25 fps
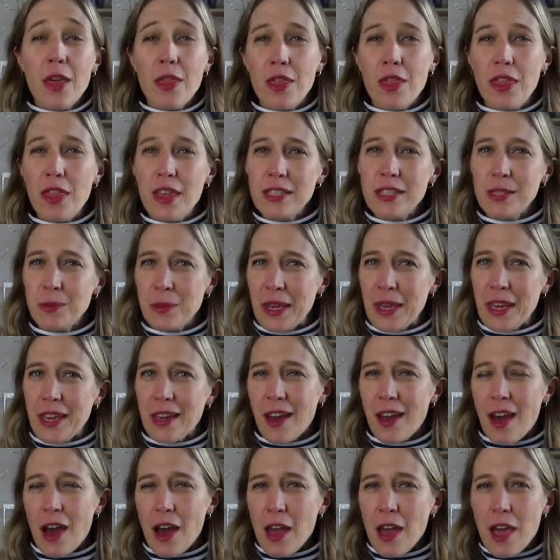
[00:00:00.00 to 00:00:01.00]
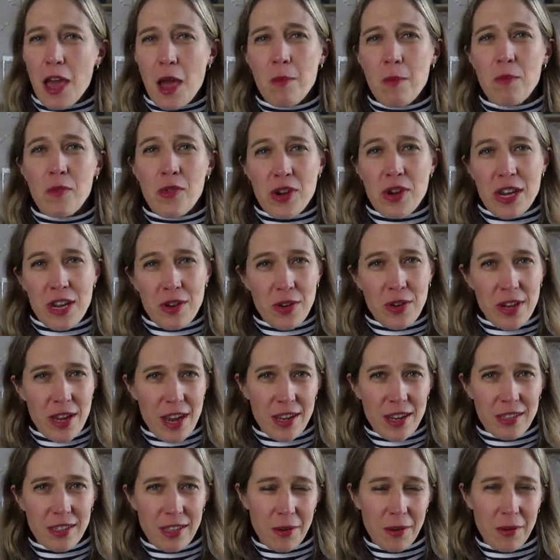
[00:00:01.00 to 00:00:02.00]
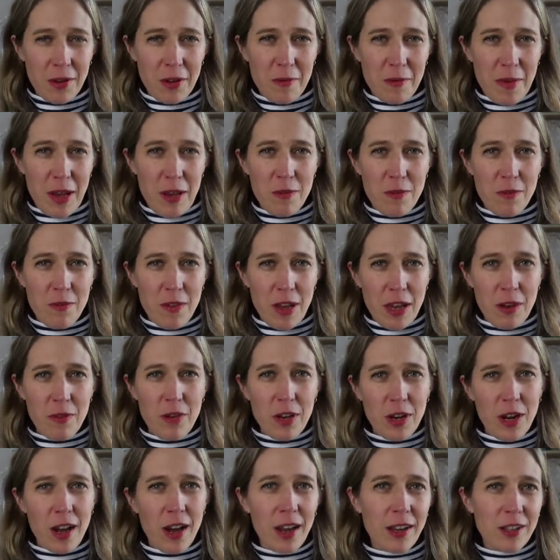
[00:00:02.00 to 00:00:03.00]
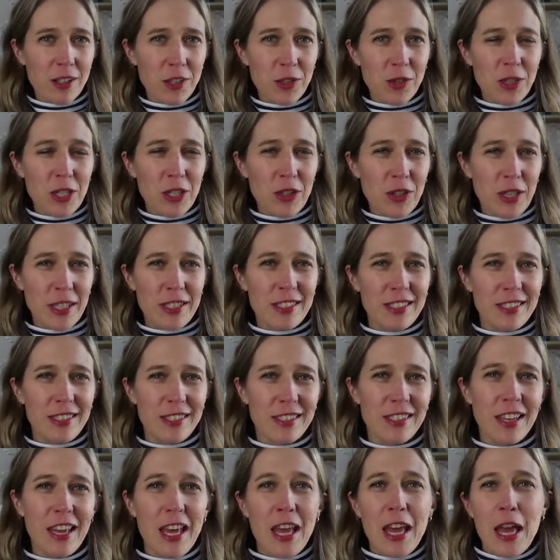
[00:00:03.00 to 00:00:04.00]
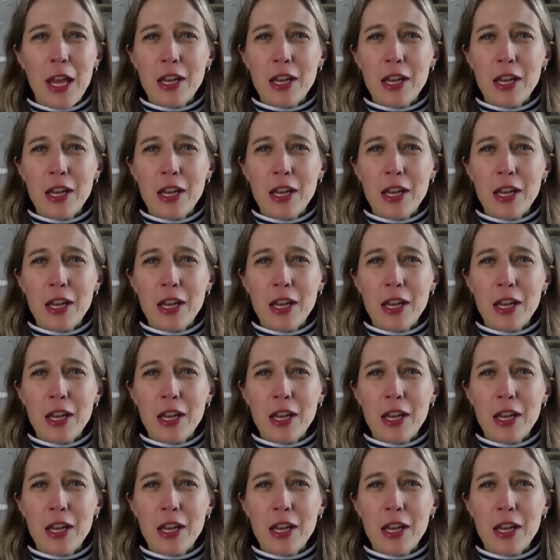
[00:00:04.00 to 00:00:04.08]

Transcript: This week I am recreating one of my favourite high street dresses